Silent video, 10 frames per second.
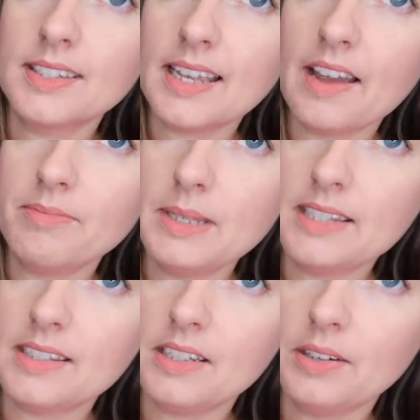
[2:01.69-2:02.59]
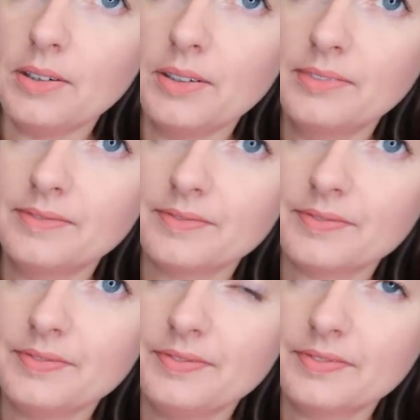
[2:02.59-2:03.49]
Say I missed you.
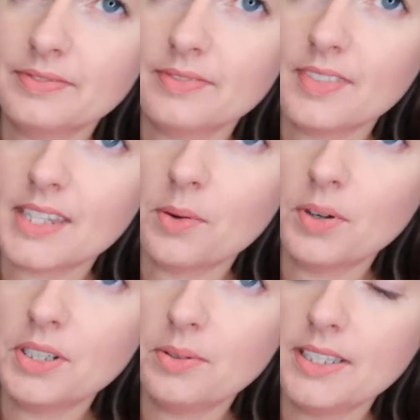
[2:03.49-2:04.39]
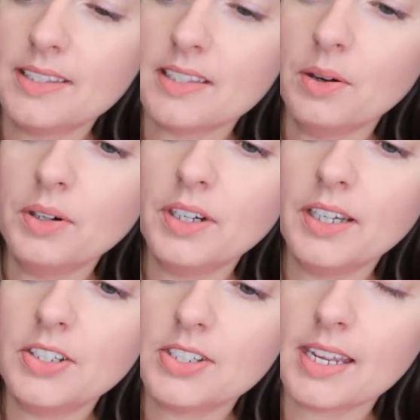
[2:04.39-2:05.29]
Say we're doing so
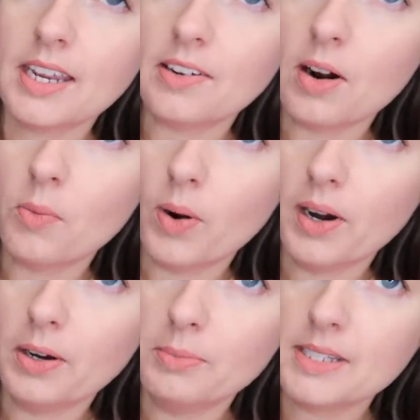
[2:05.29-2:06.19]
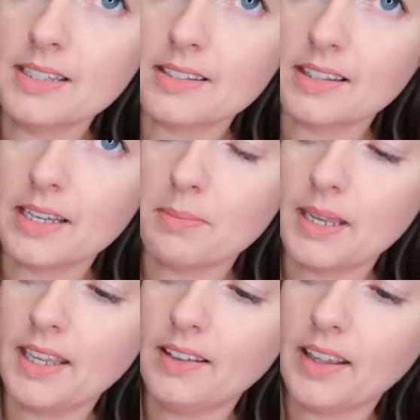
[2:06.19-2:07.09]
good, just eating our worms and
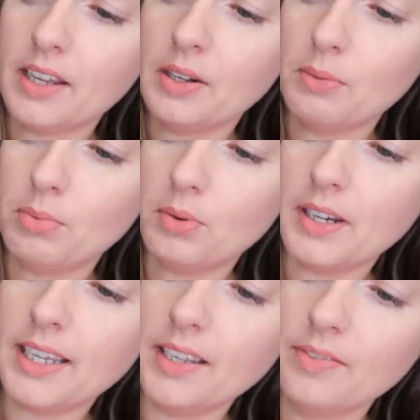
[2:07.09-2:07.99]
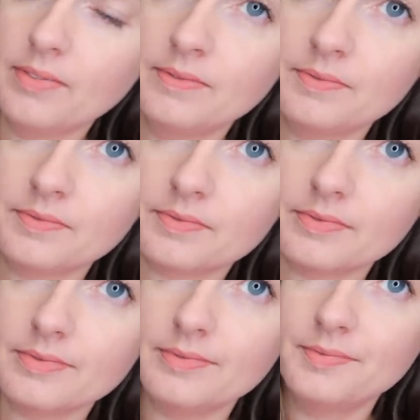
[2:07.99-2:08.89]
sleeping like a good boy.
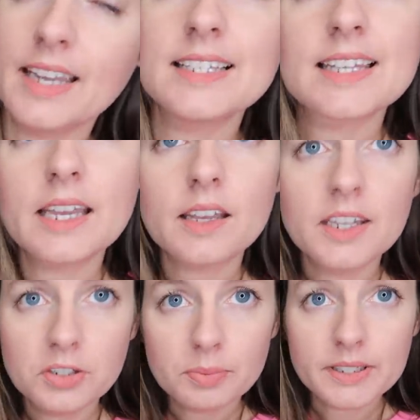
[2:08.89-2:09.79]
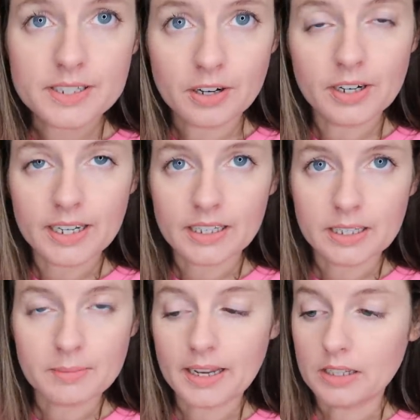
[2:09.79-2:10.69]
He's like, can you please hurry and
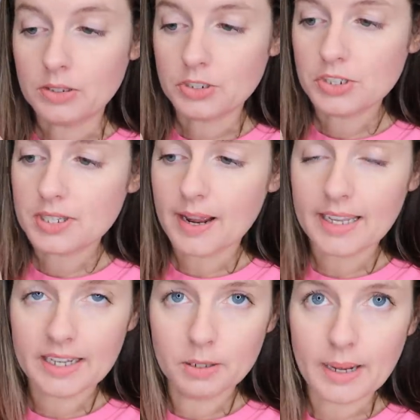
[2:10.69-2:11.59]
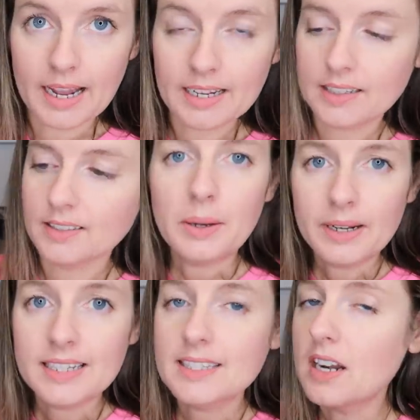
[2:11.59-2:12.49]
clean my enclosure so I can go back? Koa
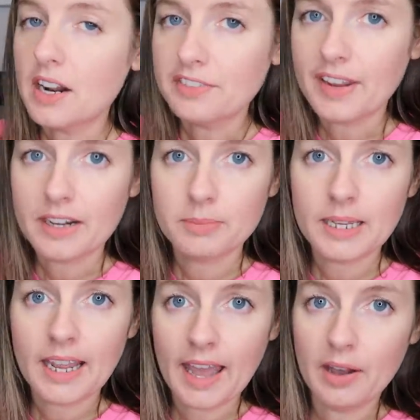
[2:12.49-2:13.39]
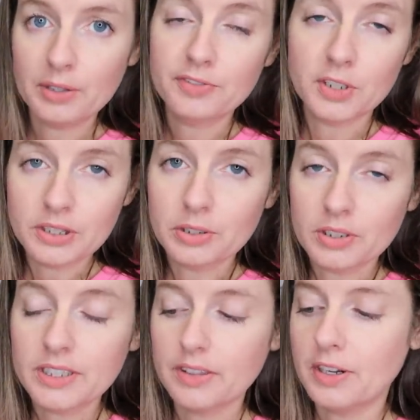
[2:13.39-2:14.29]
is not a fan of being held. For
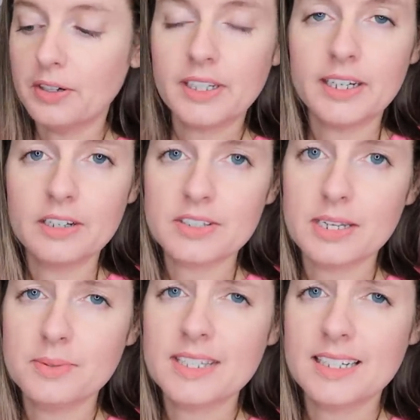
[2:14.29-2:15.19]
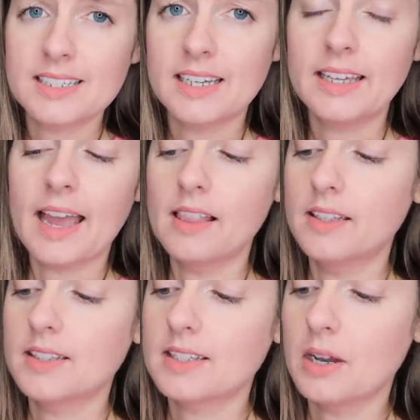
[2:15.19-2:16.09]
literally 30 years, he was in a 10
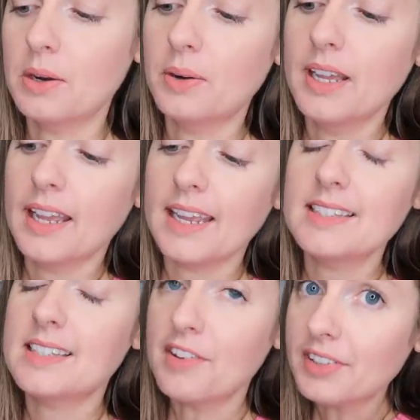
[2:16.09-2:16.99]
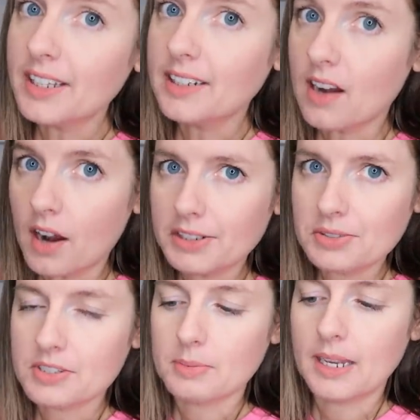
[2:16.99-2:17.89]
gallon. So he's definitely not
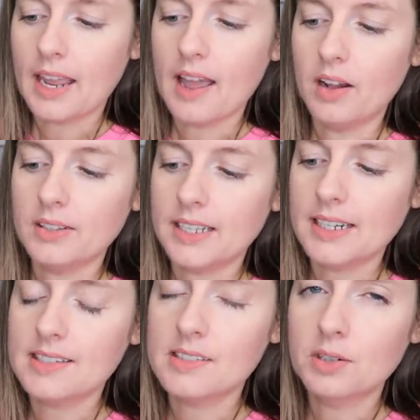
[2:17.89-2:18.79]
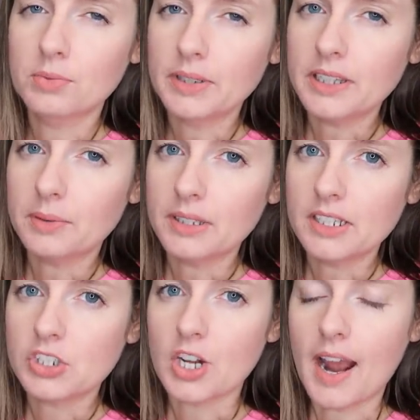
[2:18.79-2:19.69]
used to being held and he's still really,
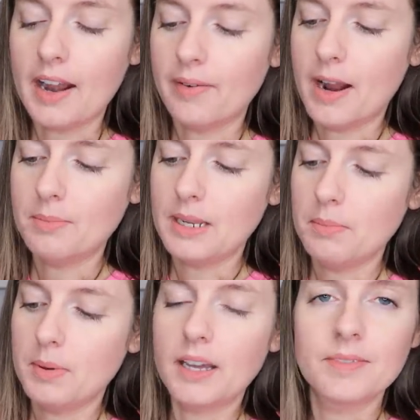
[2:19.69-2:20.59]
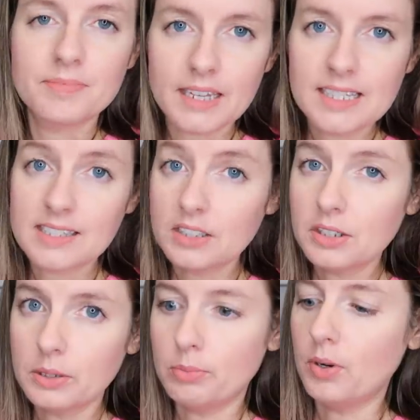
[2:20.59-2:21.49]
really shy around me, but he's still
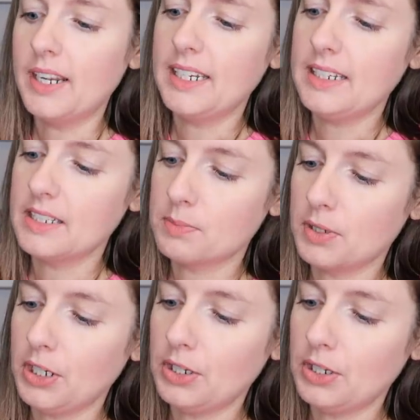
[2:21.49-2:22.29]
a good boy and he does pretty